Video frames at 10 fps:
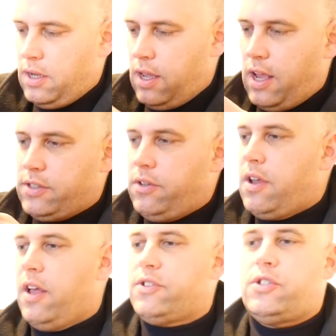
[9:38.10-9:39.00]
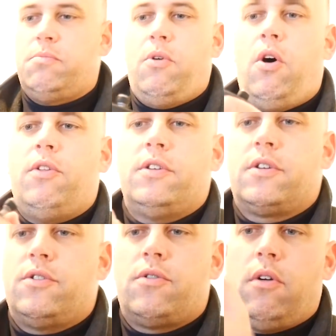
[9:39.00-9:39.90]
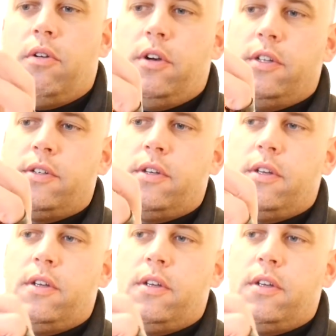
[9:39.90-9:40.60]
Gosh, look how small this controller is.